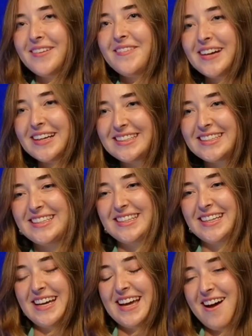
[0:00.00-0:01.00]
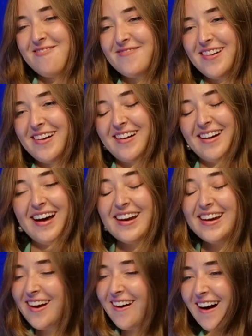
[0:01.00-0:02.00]
which, I
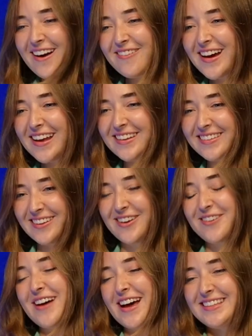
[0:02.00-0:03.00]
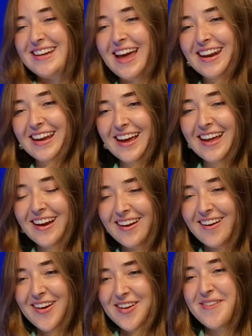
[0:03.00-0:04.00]
don't know, I find it so fascinating, and I
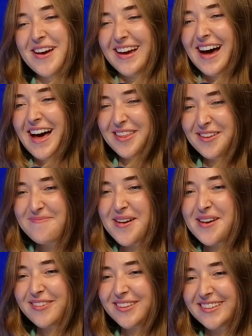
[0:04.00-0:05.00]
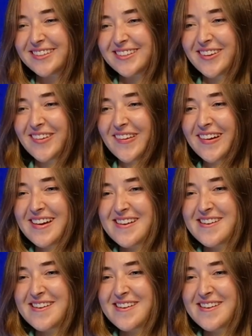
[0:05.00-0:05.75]
hope other people do too.